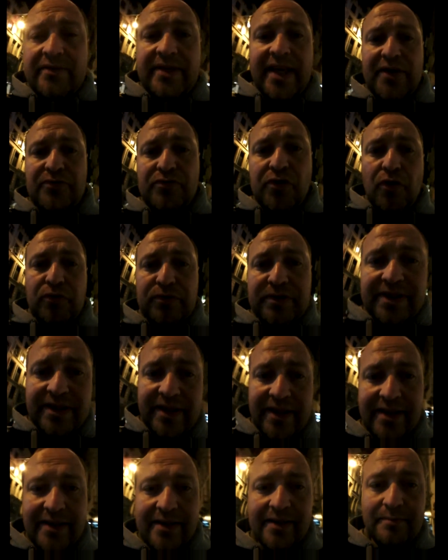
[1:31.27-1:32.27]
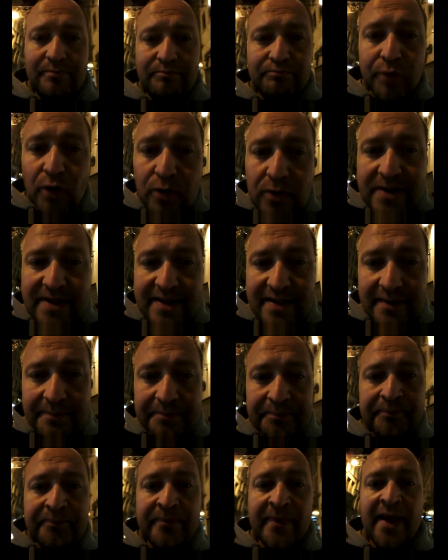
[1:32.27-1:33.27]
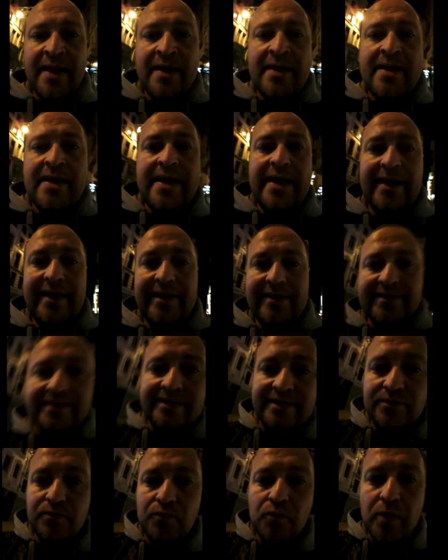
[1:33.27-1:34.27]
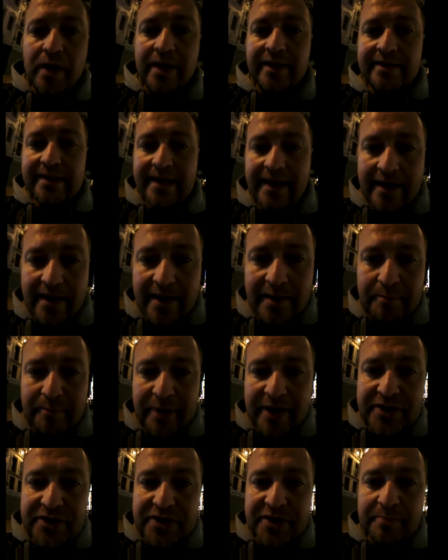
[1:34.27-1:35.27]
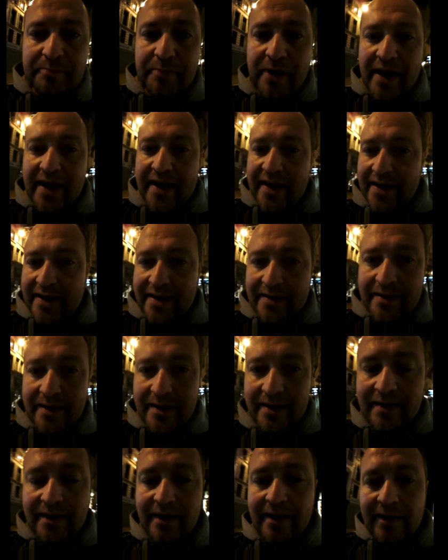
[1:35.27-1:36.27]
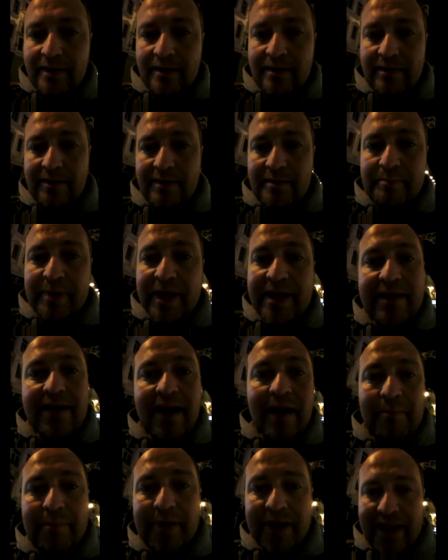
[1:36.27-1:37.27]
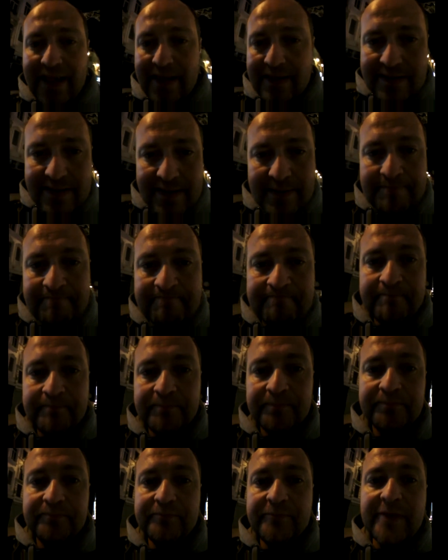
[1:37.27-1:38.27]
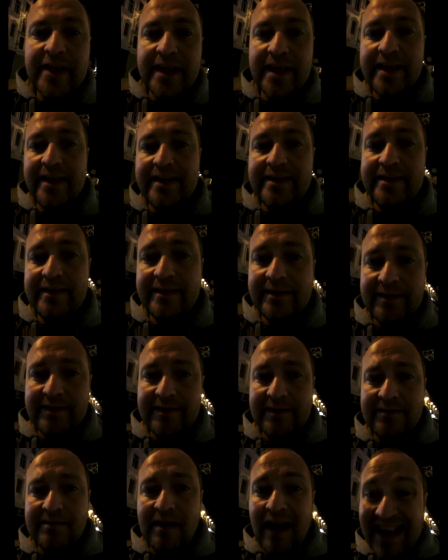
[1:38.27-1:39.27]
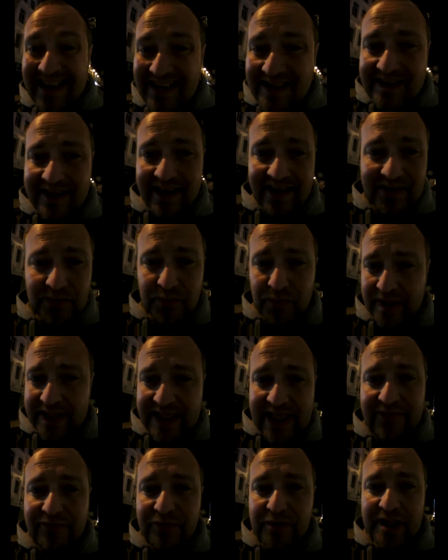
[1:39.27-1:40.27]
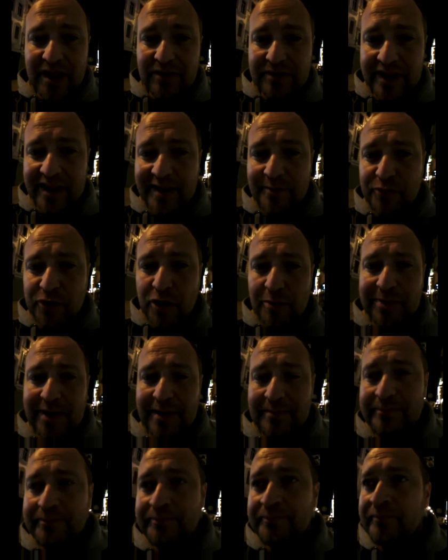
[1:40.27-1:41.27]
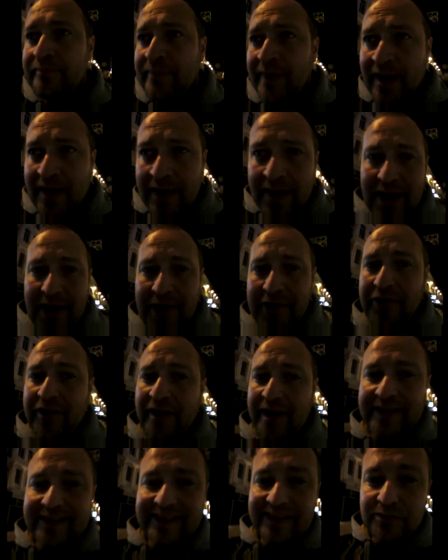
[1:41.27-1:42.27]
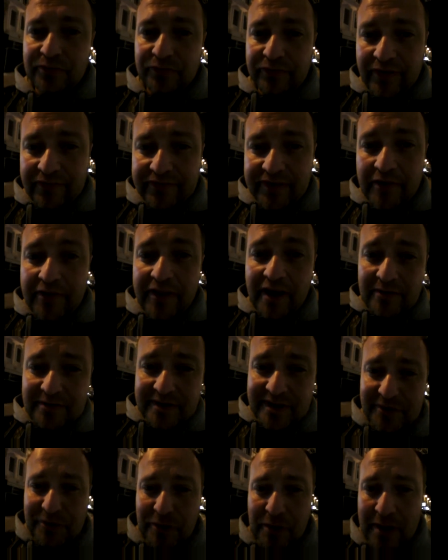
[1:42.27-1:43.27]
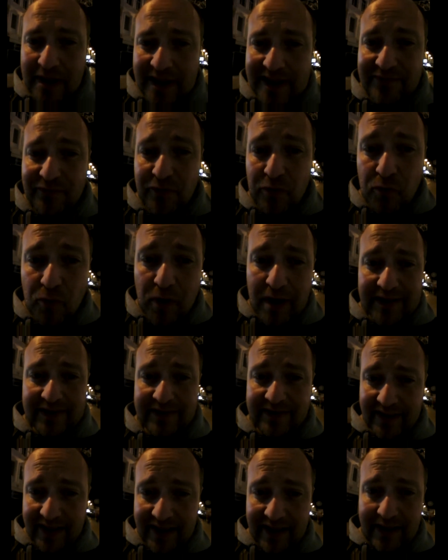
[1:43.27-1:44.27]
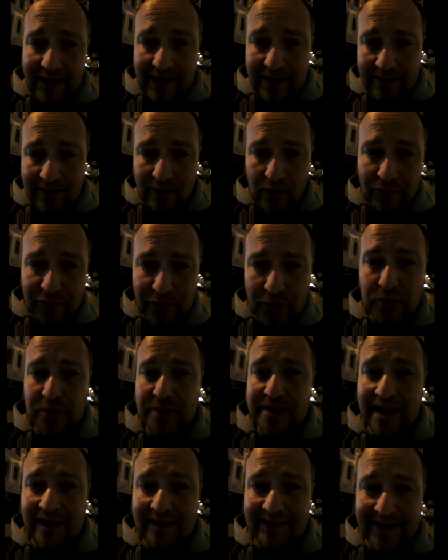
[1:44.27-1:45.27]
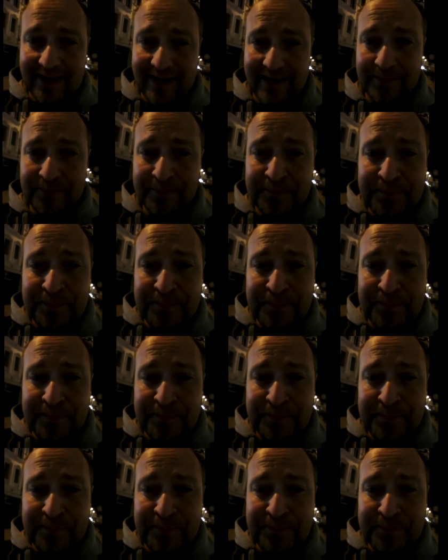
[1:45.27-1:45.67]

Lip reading: they wrote books, and when they are pitched by big companies, they ask and receive without any problem $30,000 to $50,000 for one day of consulting.